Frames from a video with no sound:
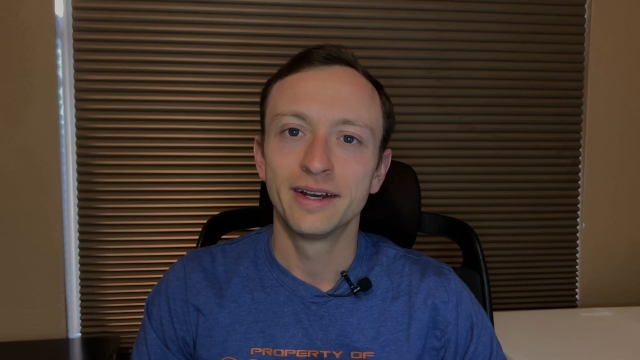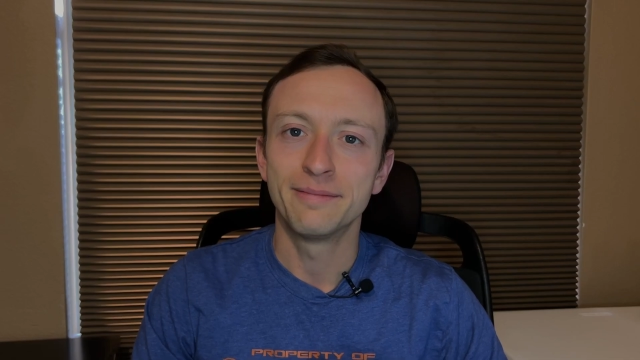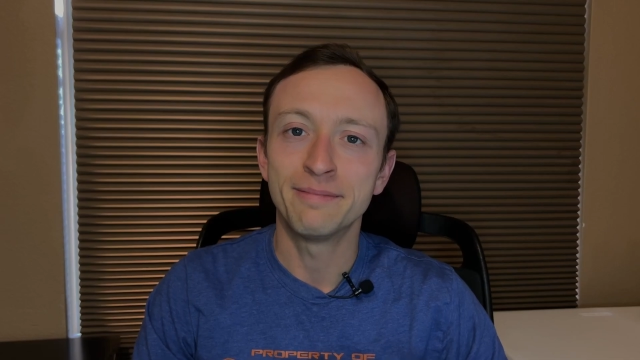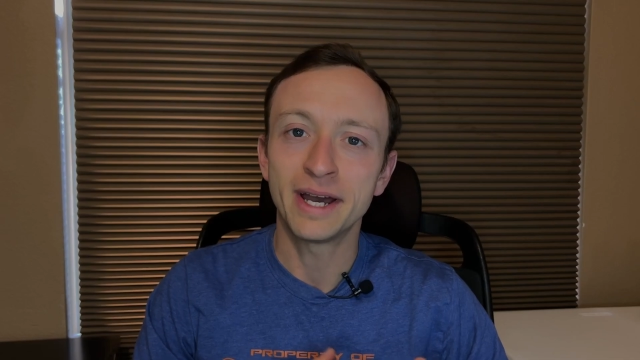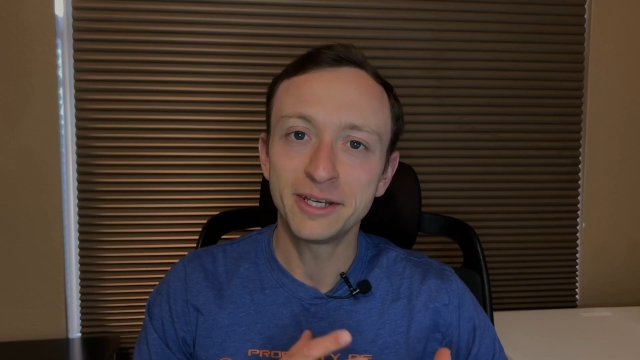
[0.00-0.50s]

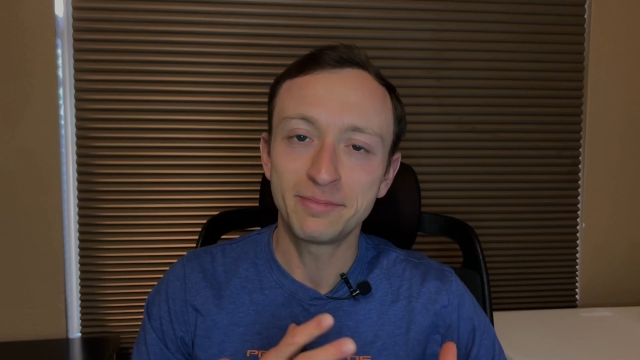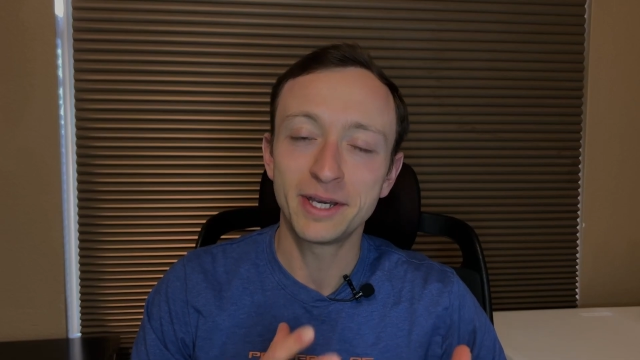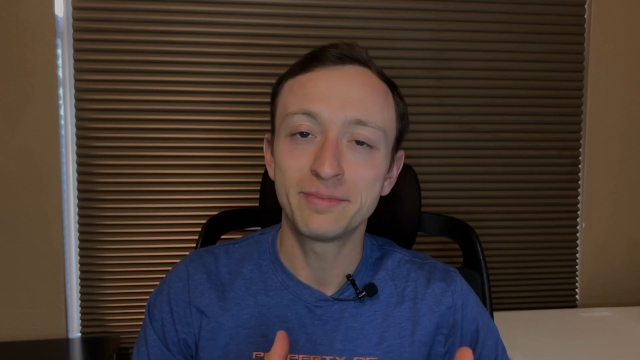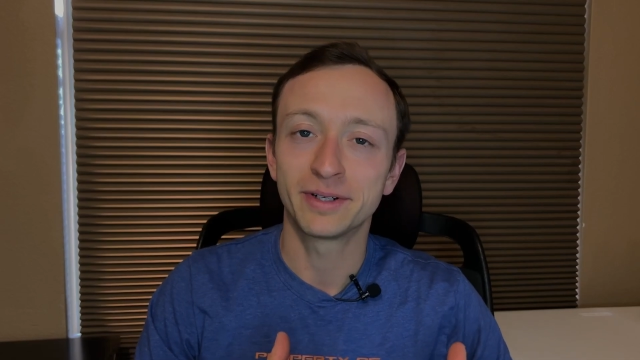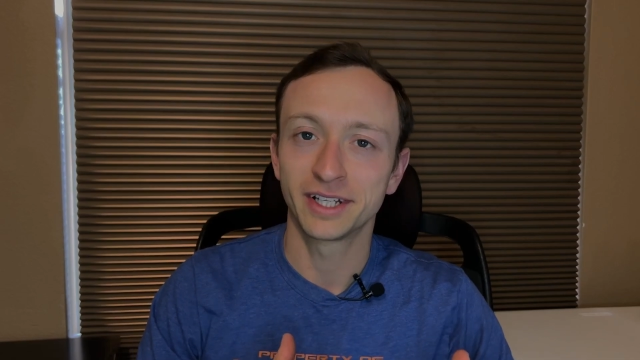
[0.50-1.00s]
Many
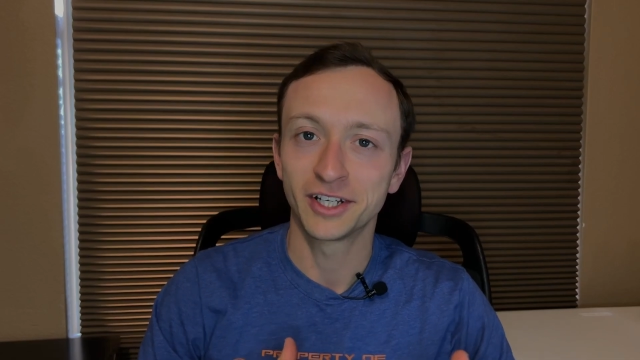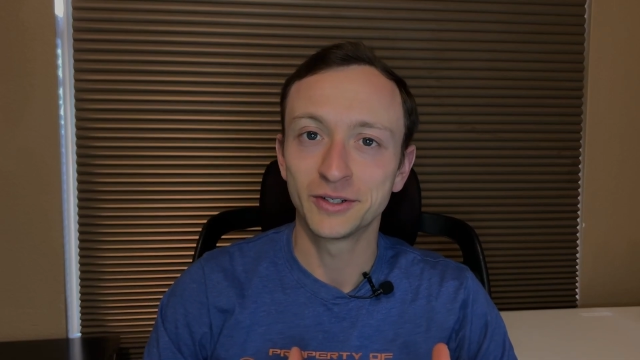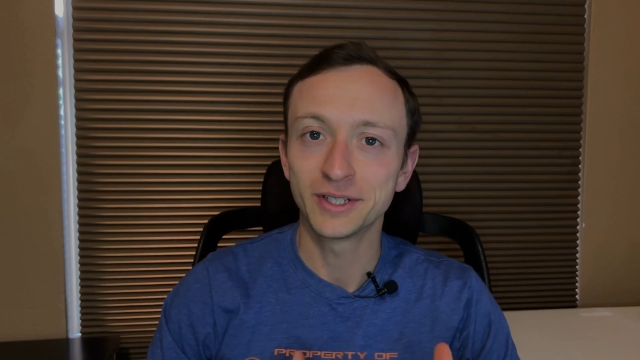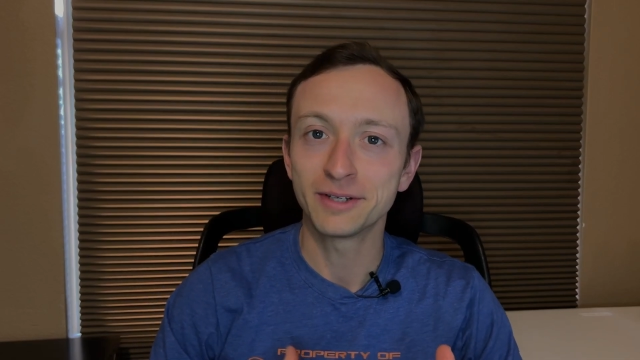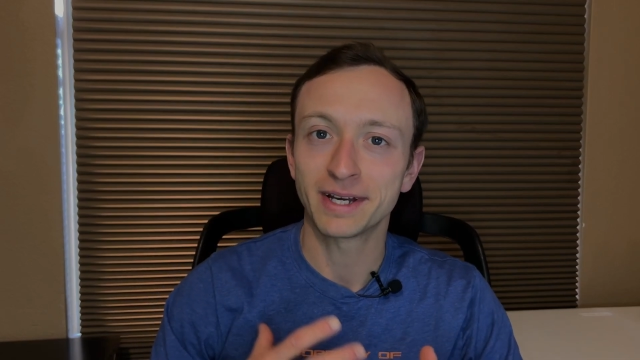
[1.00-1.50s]
people,
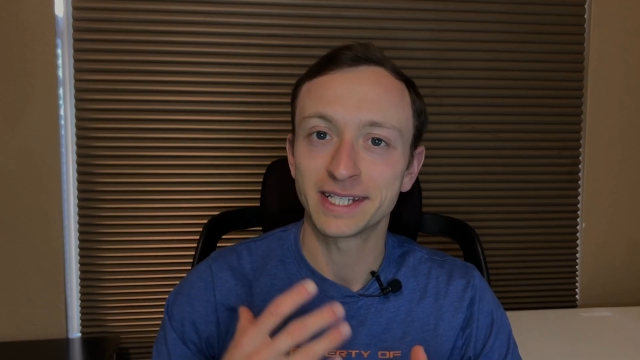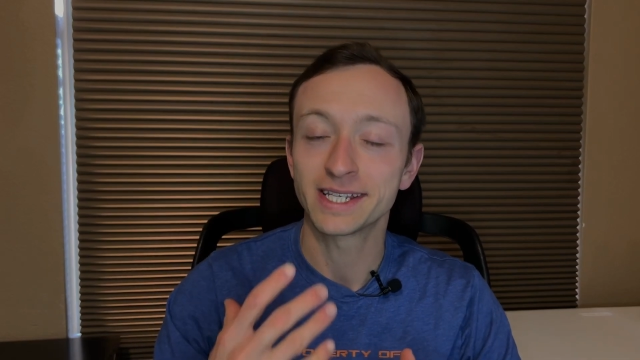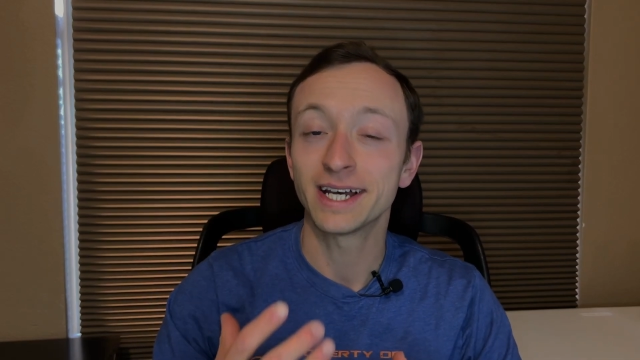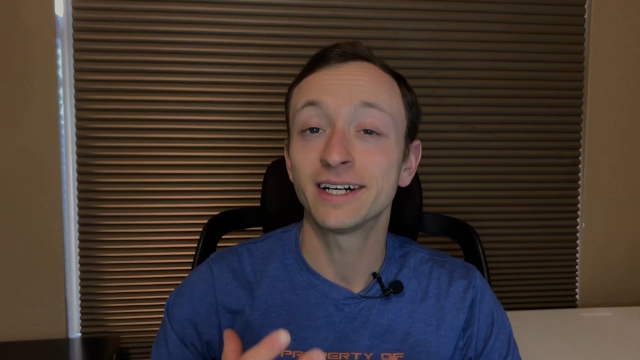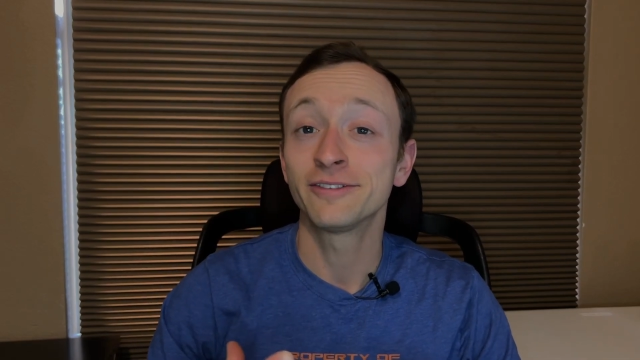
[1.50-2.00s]
including
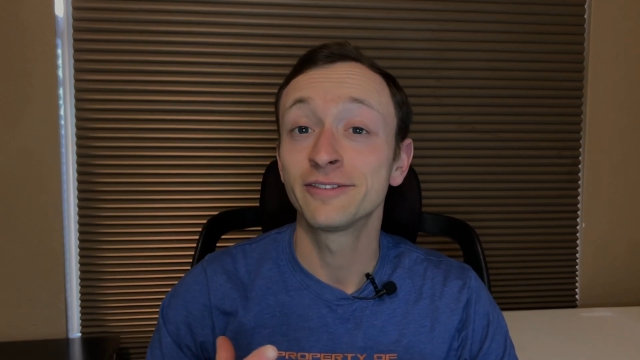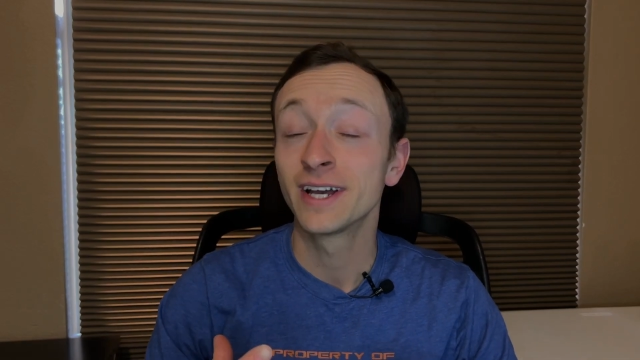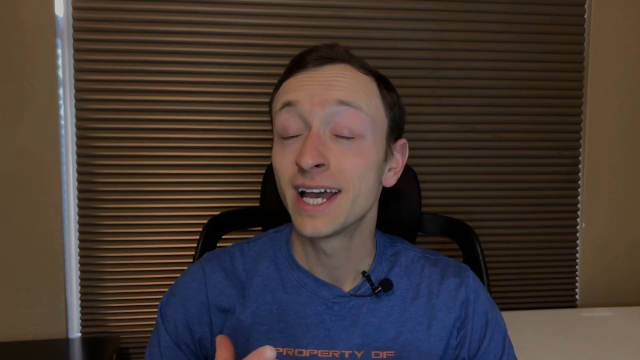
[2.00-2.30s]
myself,